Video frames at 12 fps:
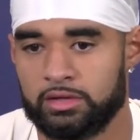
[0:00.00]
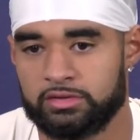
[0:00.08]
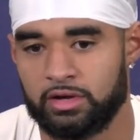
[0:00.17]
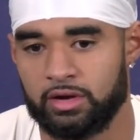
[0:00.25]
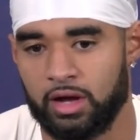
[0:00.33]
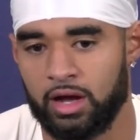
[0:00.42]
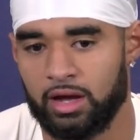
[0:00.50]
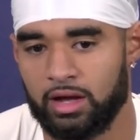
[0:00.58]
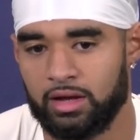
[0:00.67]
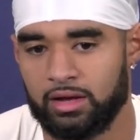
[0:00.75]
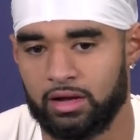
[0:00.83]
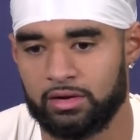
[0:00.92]
Yes, sir.
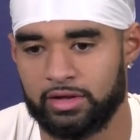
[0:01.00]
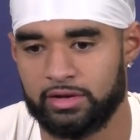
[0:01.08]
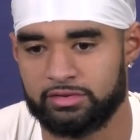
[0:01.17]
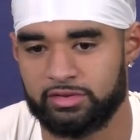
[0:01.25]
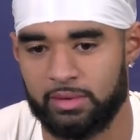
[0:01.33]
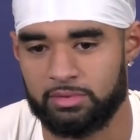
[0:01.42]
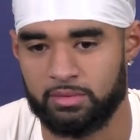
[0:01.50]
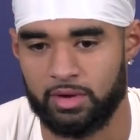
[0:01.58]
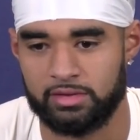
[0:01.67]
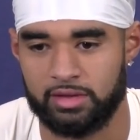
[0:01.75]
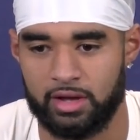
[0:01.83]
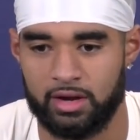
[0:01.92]
On the interception
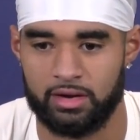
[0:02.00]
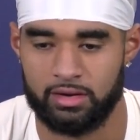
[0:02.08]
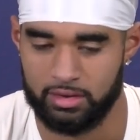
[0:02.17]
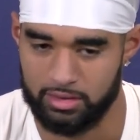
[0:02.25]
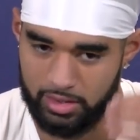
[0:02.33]
right there,